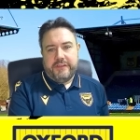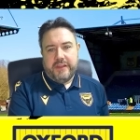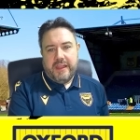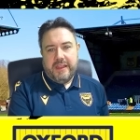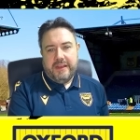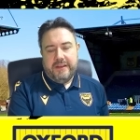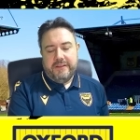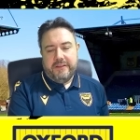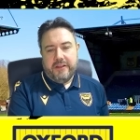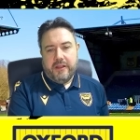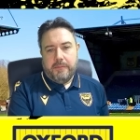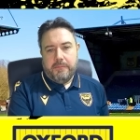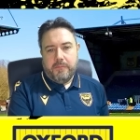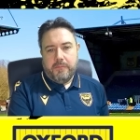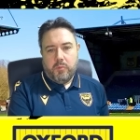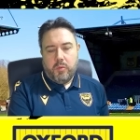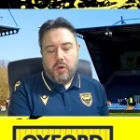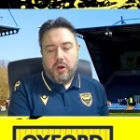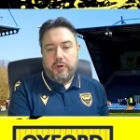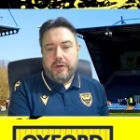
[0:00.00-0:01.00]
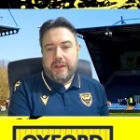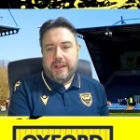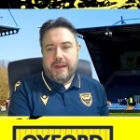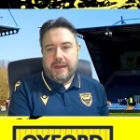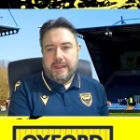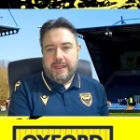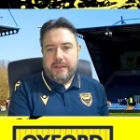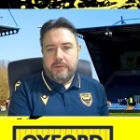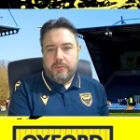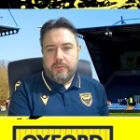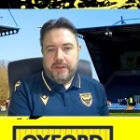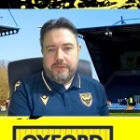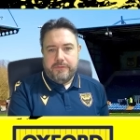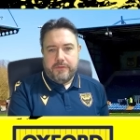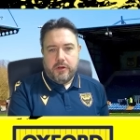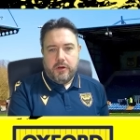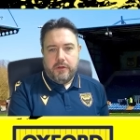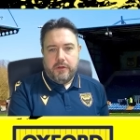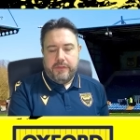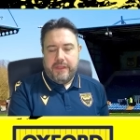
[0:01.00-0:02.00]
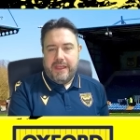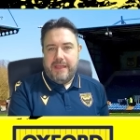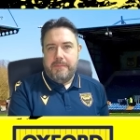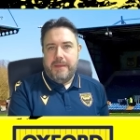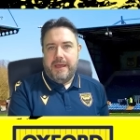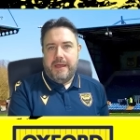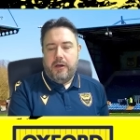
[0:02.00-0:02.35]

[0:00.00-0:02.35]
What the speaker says: And worryingly, we've got their